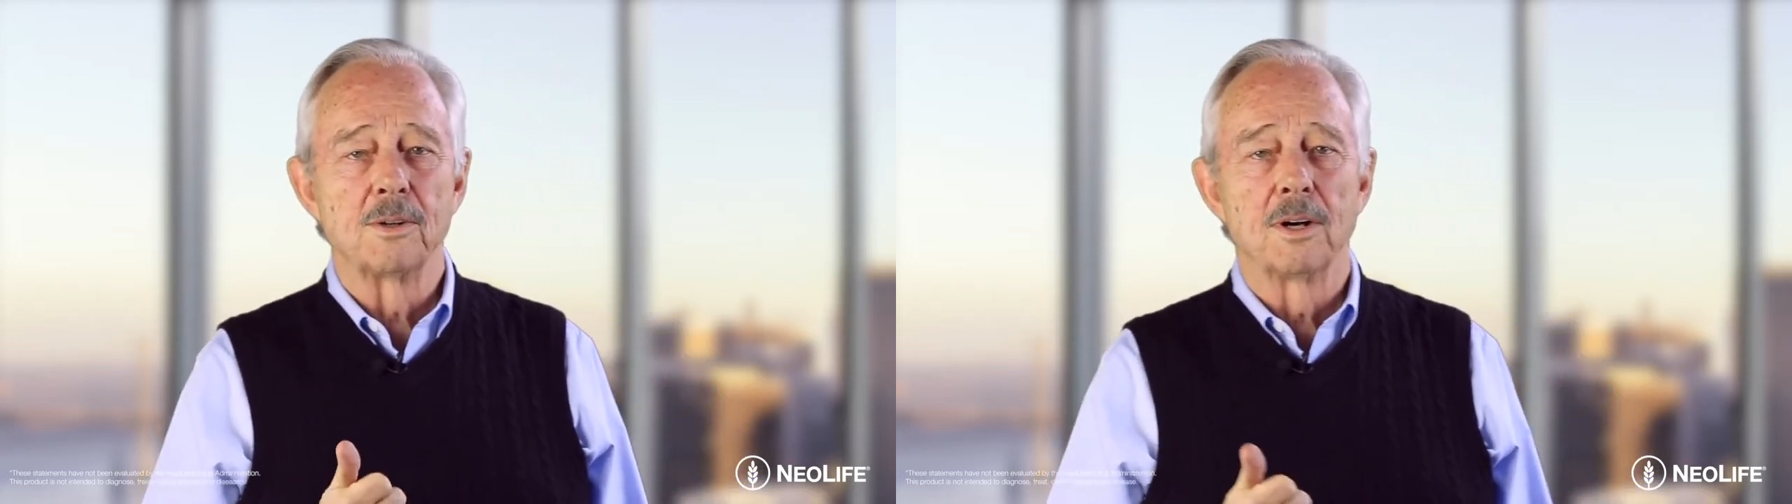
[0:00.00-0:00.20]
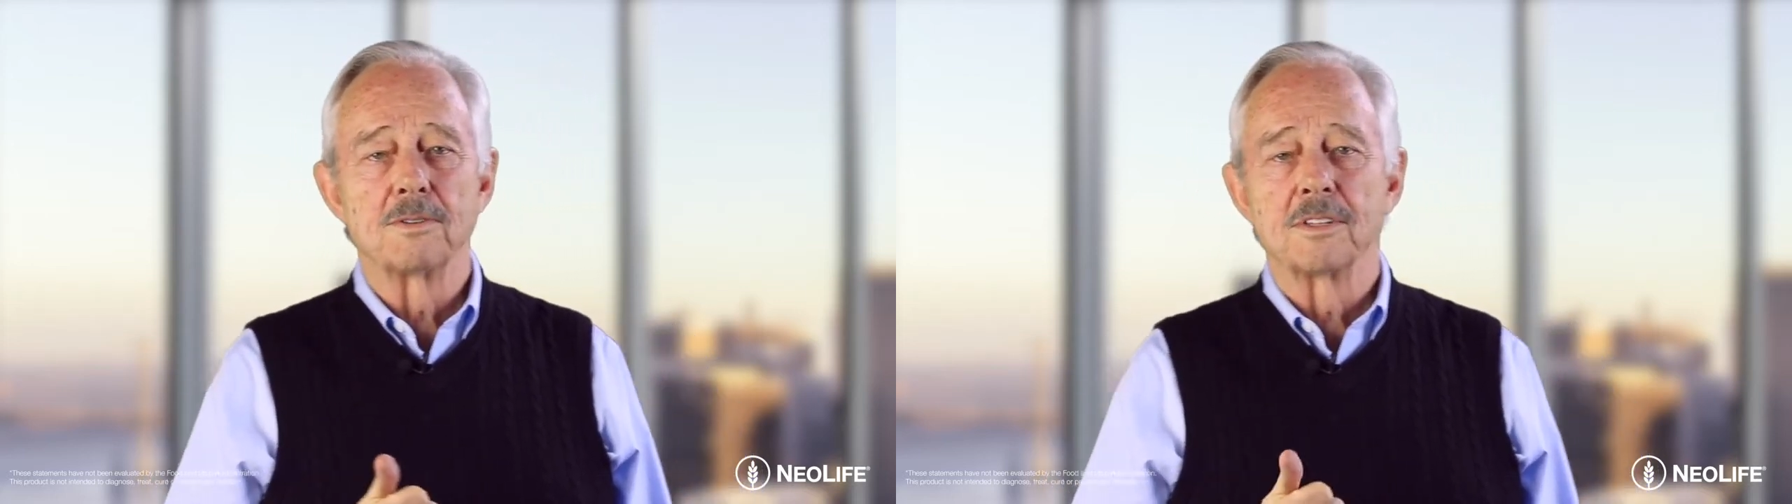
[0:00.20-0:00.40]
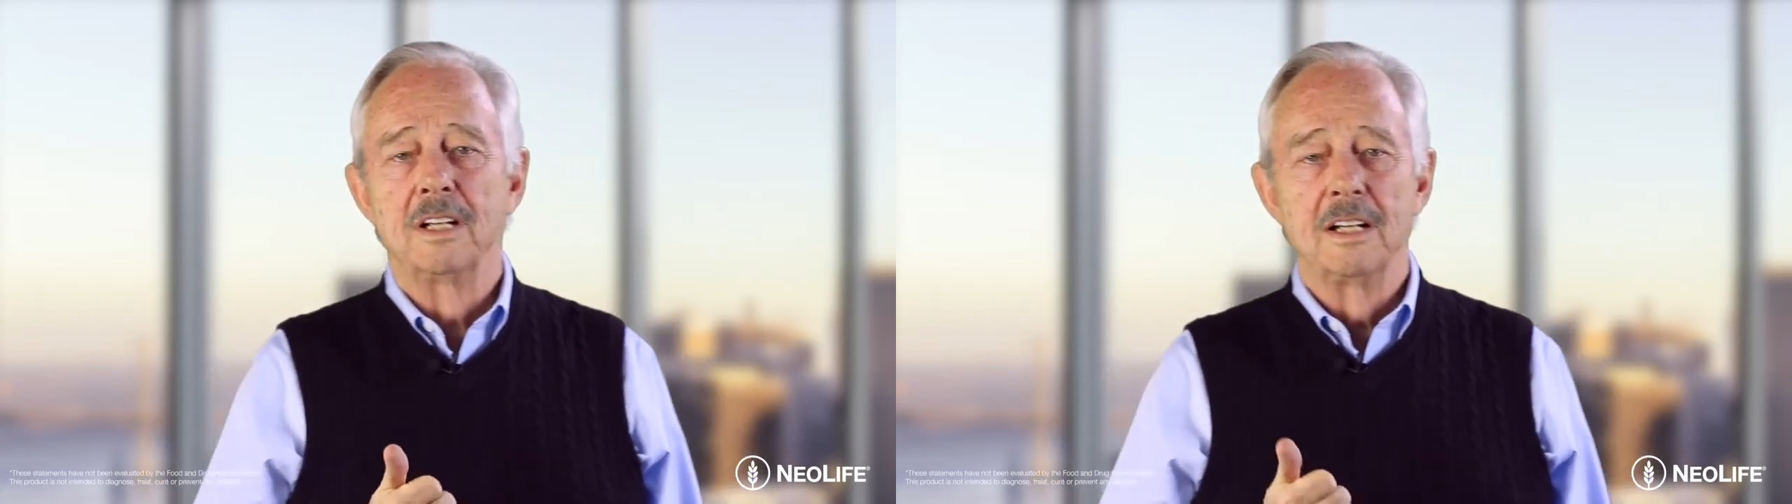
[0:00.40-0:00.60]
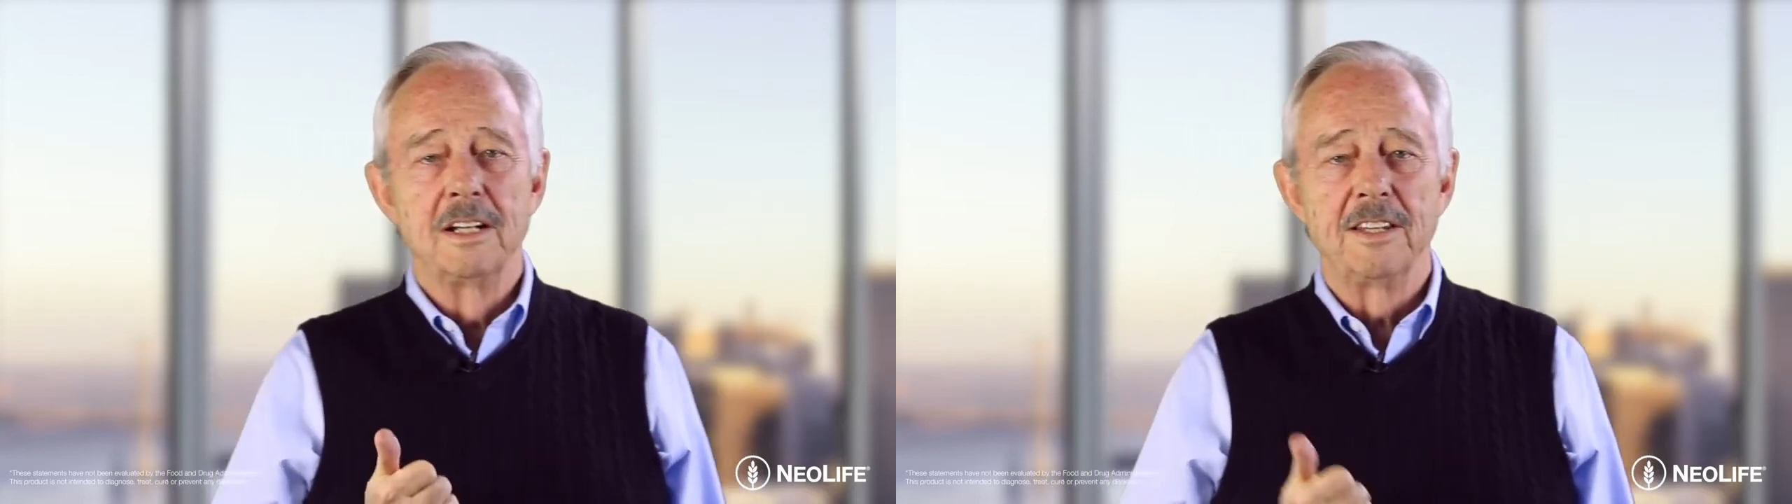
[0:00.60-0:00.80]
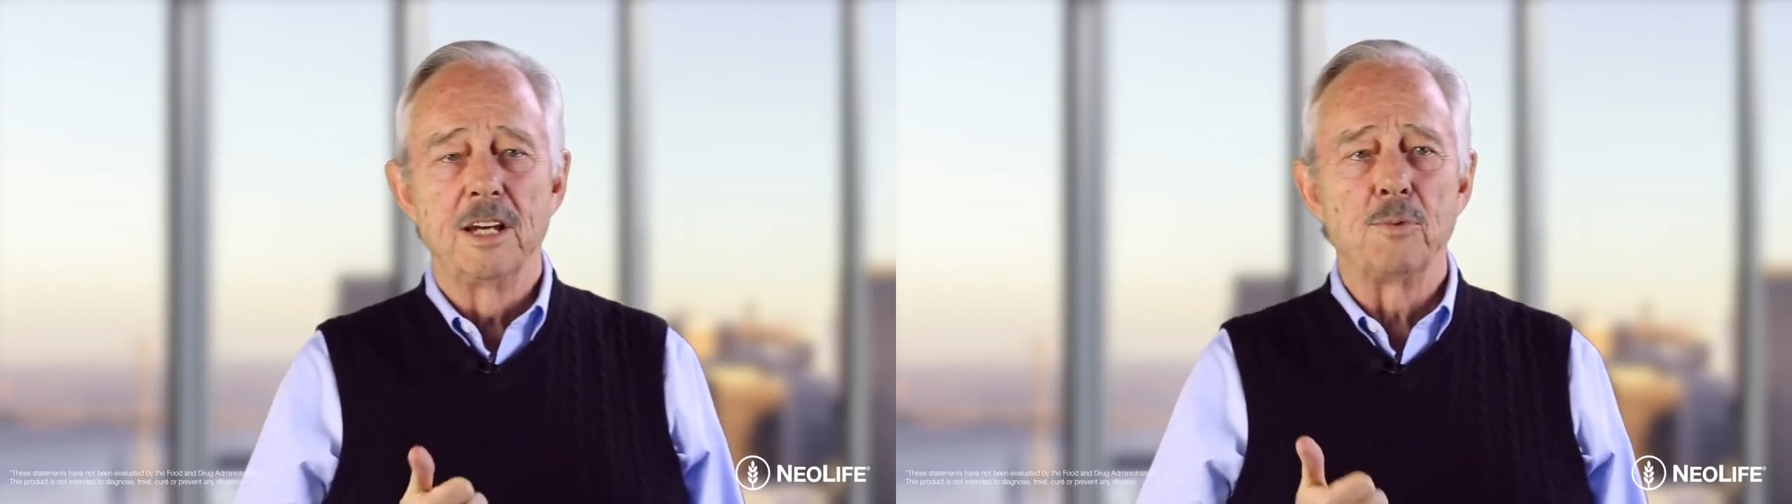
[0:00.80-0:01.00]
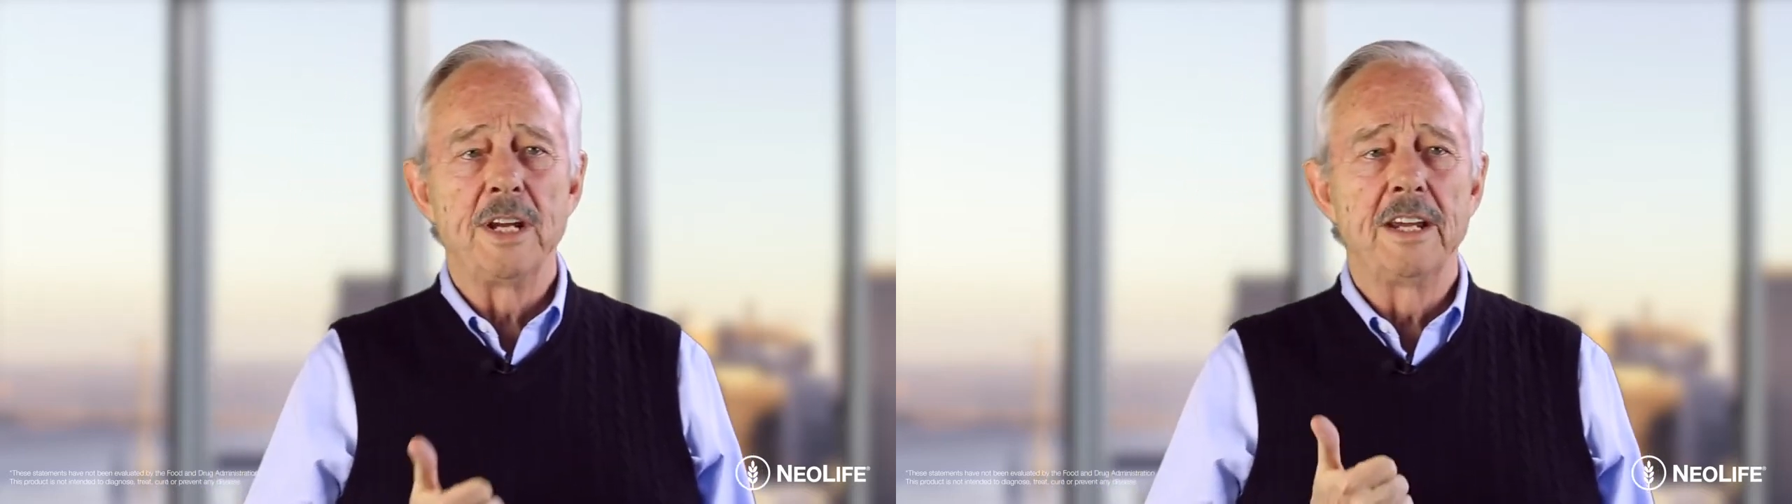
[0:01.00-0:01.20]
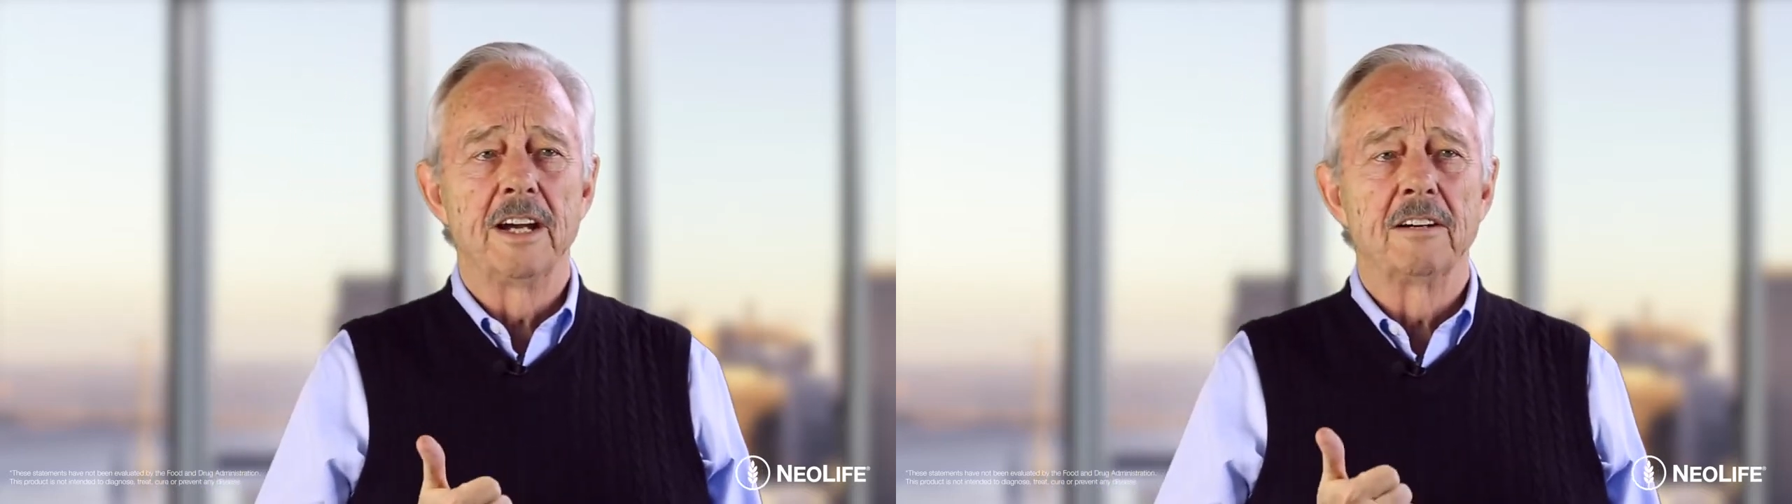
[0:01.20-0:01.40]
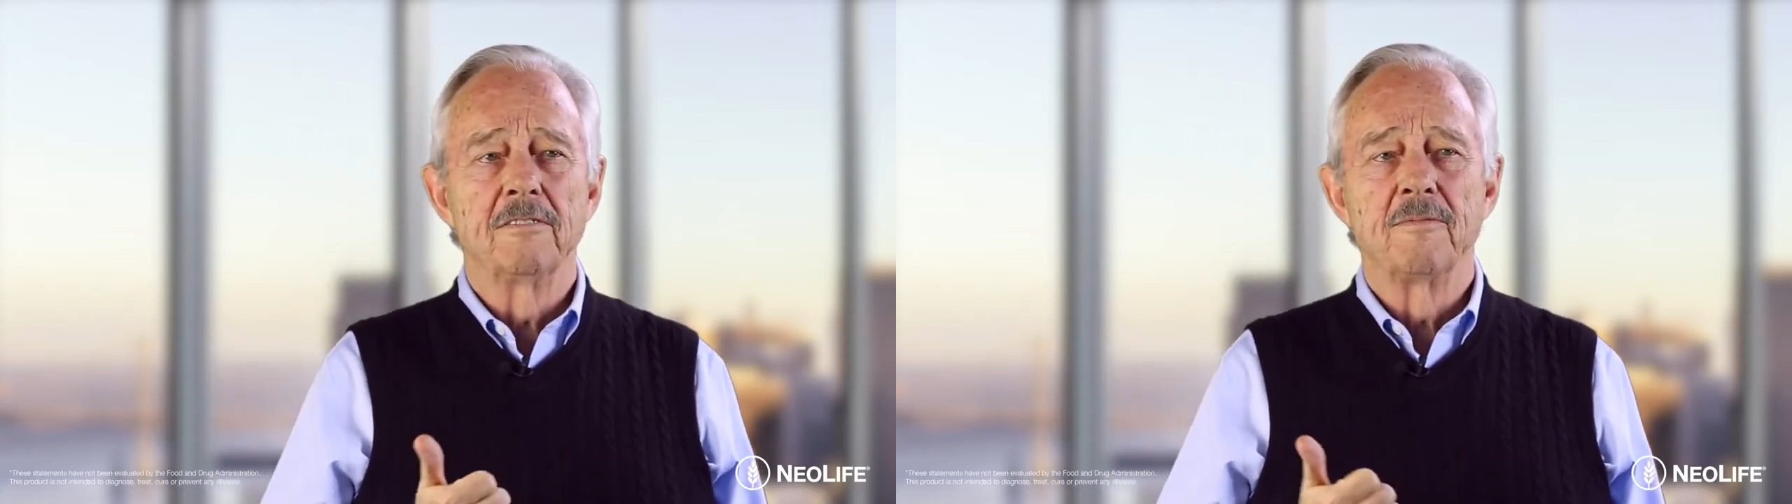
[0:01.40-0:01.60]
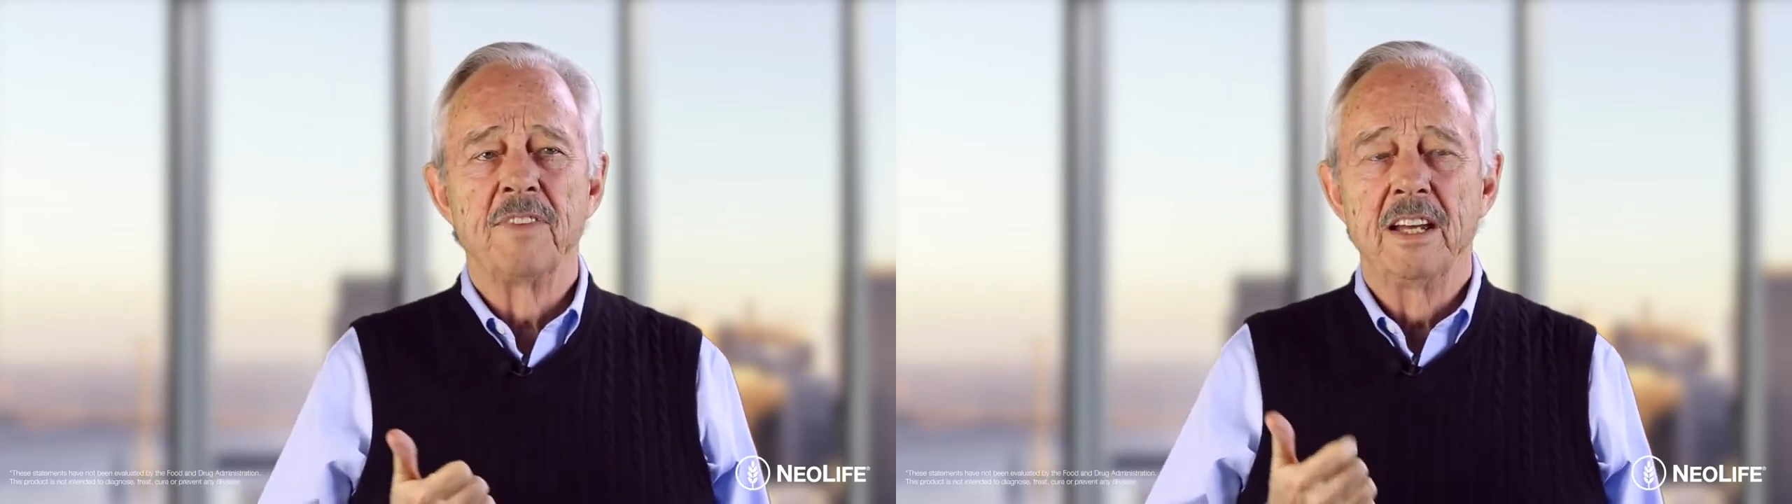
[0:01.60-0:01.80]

source that we have.